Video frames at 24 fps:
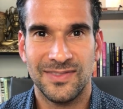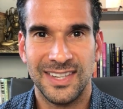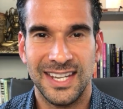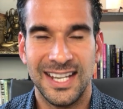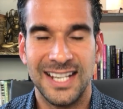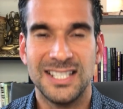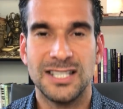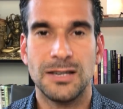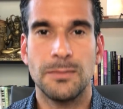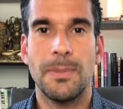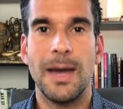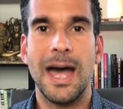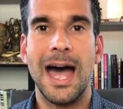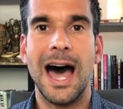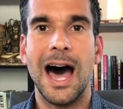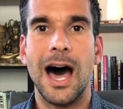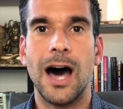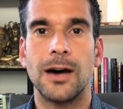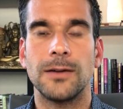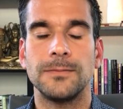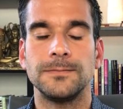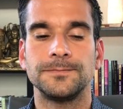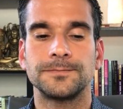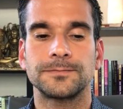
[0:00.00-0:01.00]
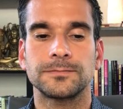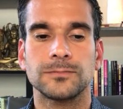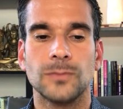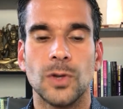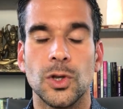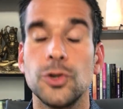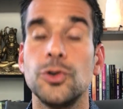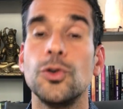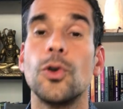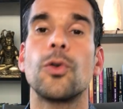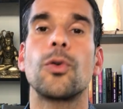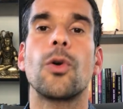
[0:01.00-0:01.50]
It's about
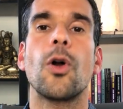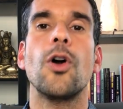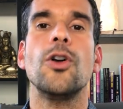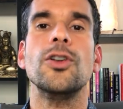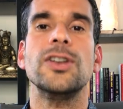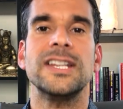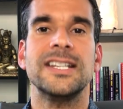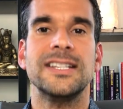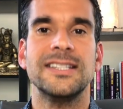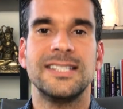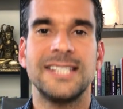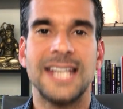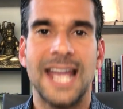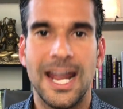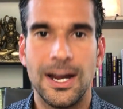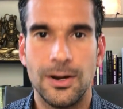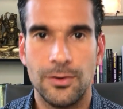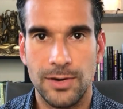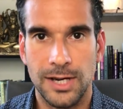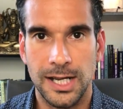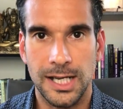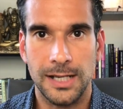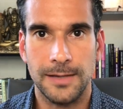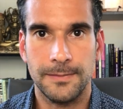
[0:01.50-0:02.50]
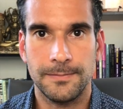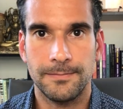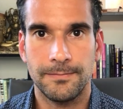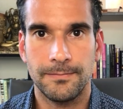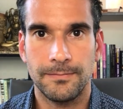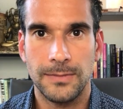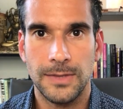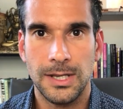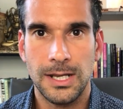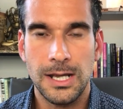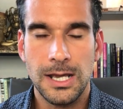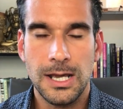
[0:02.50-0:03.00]
your own integrity.
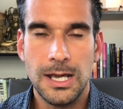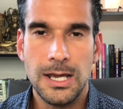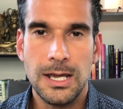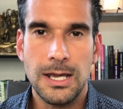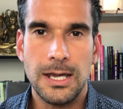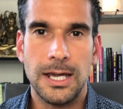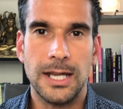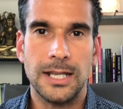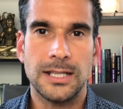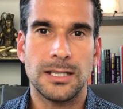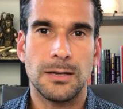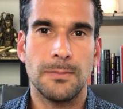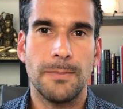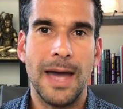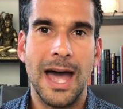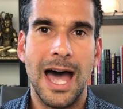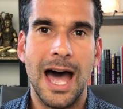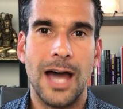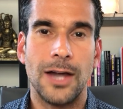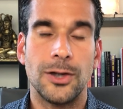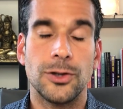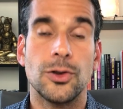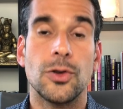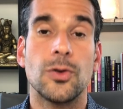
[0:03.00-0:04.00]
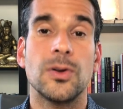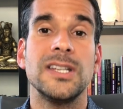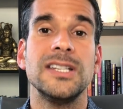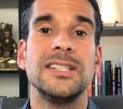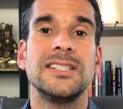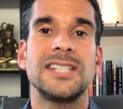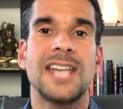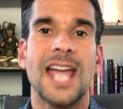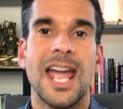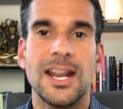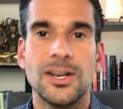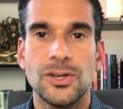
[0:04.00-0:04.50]
It's about your
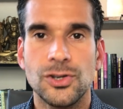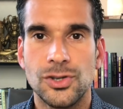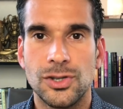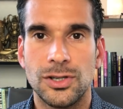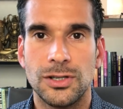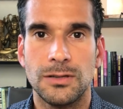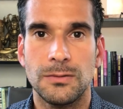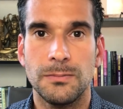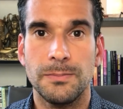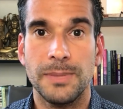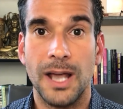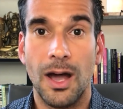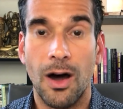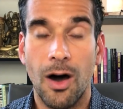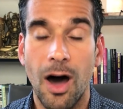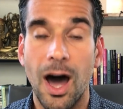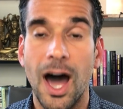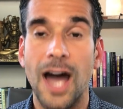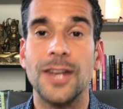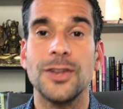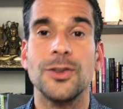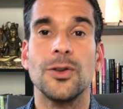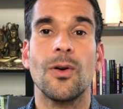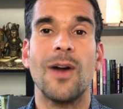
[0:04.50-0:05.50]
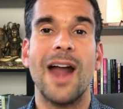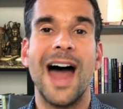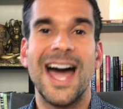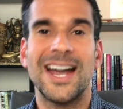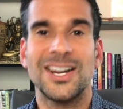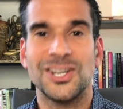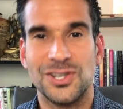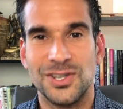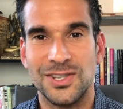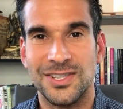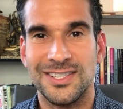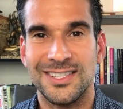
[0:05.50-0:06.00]
intention behind your
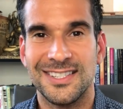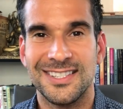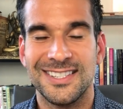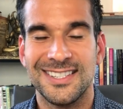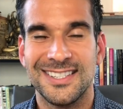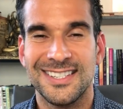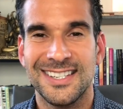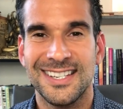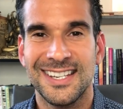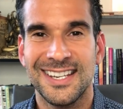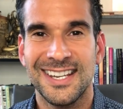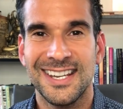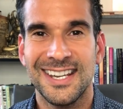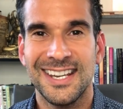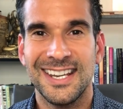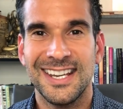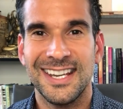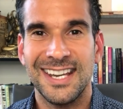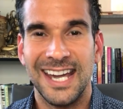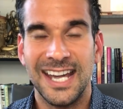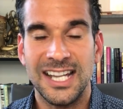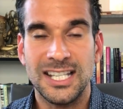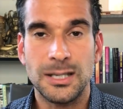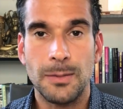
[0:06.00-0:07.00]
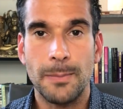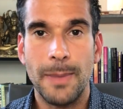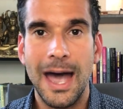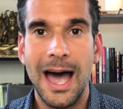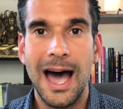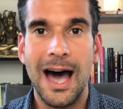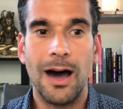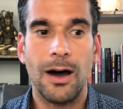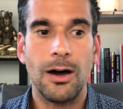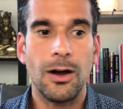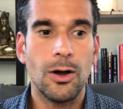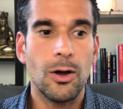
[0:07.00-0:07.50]
actions. It's
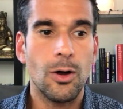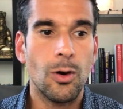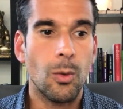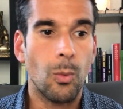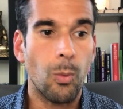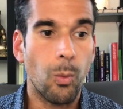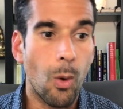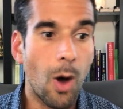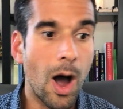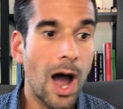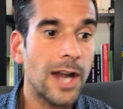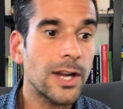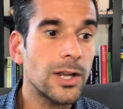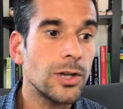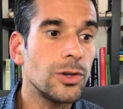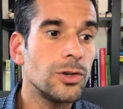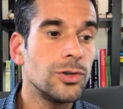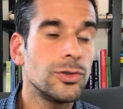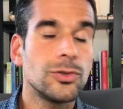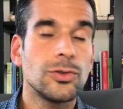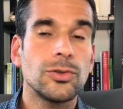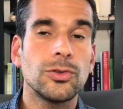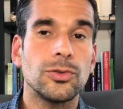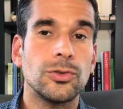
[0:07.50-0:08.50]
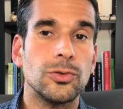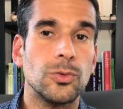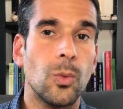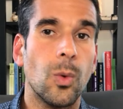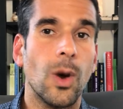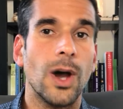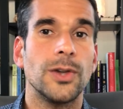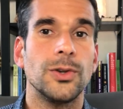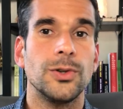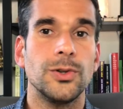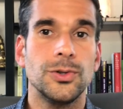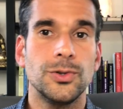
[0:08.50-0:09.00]
about why do you do
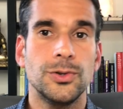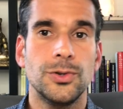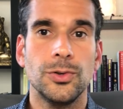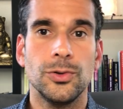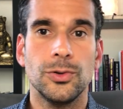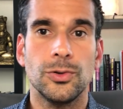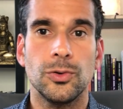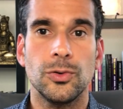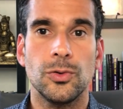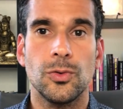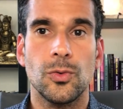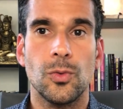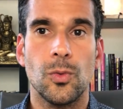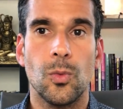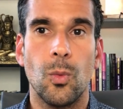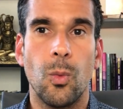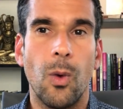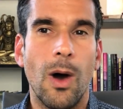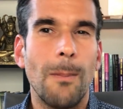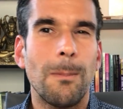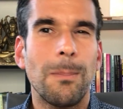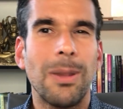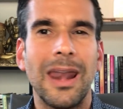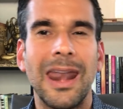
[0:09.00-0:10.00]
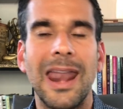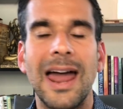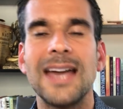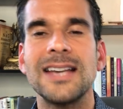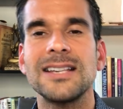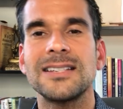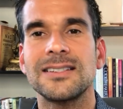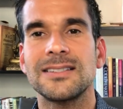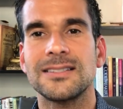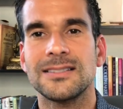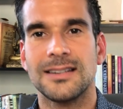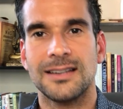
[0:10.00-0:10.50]
what you do? What
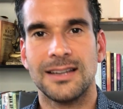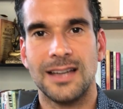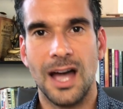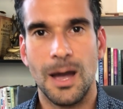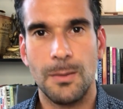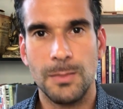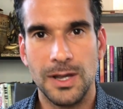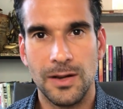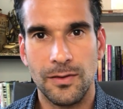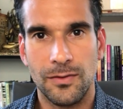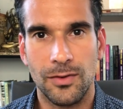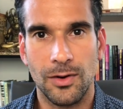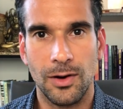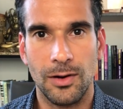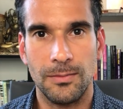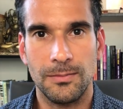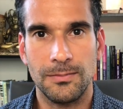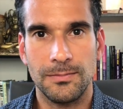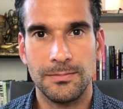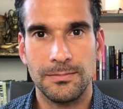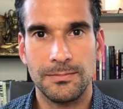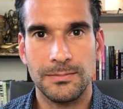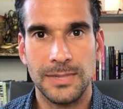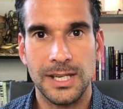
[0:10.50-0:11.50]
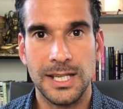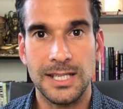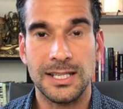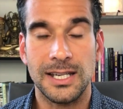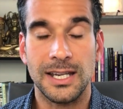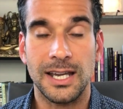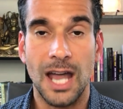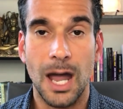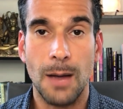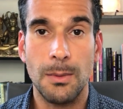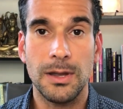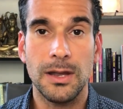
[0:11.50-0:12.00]
place is it coming from? Is
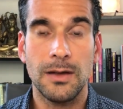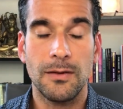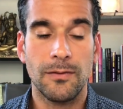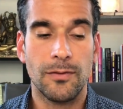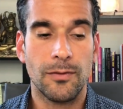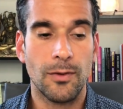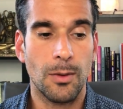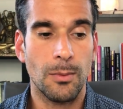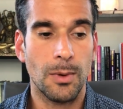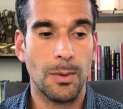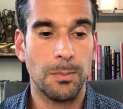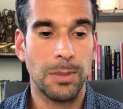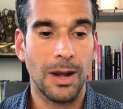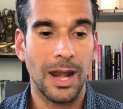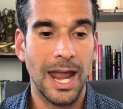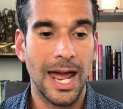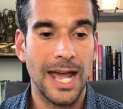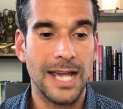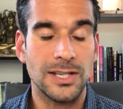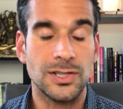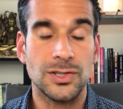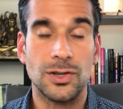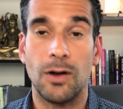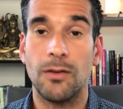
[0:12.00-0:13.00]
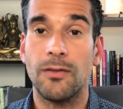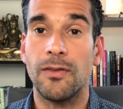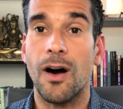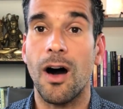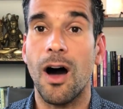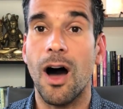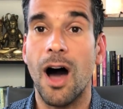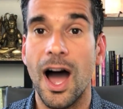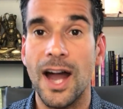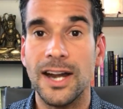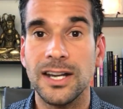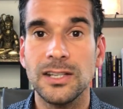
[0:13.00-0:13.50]
it coming from a place of
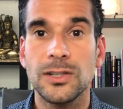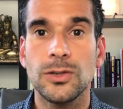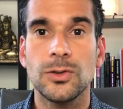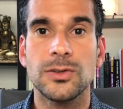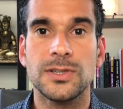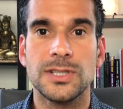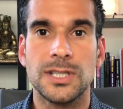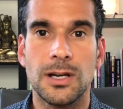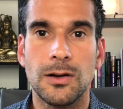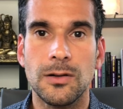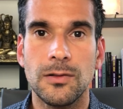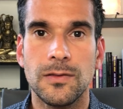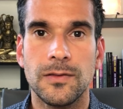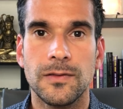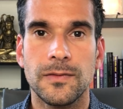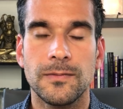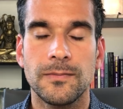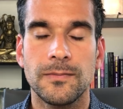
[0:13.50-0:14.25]
hiding yourself?